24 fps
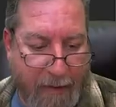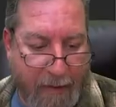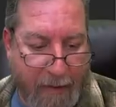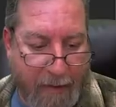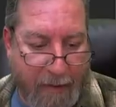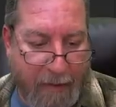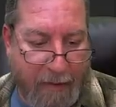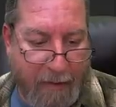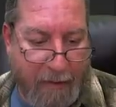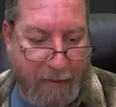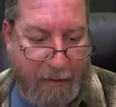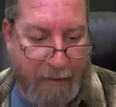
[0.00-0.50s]

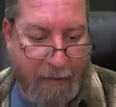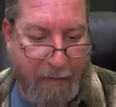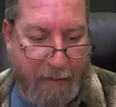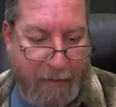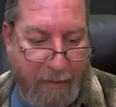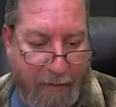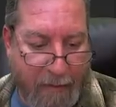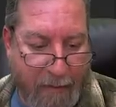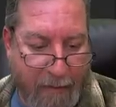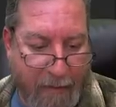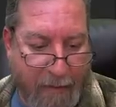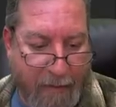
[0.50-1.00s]
here.
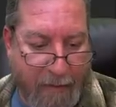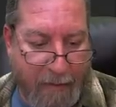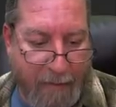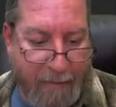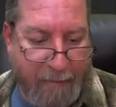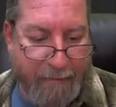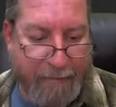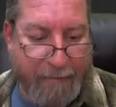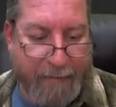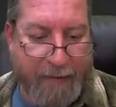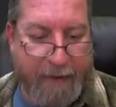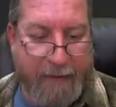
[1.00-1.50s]

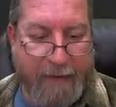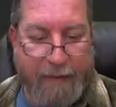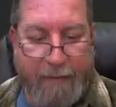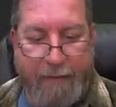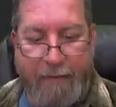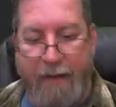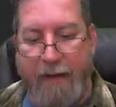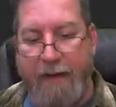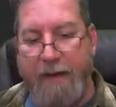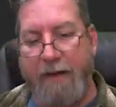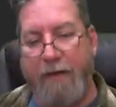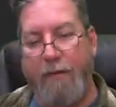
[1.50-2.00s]
And I'm
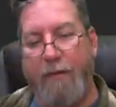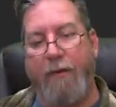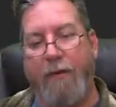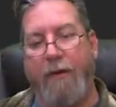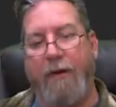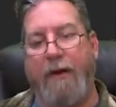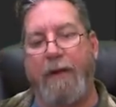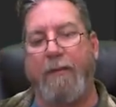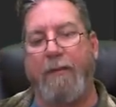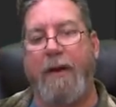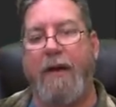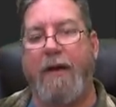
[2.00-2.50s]
not going to
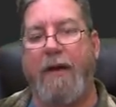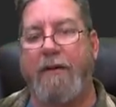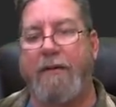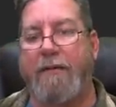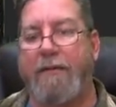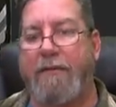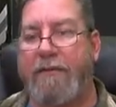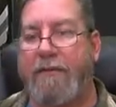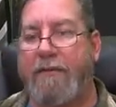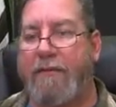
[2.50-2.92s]
worry about